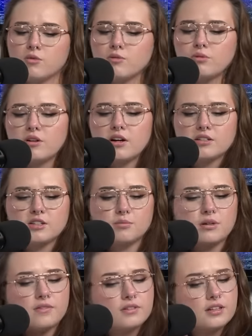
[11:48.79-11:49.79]
with regard to the
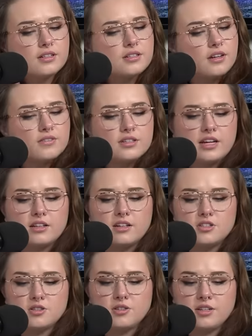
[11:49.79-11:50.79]
prevalence of
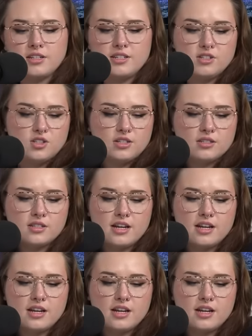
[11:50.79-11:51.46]
psychological conditions.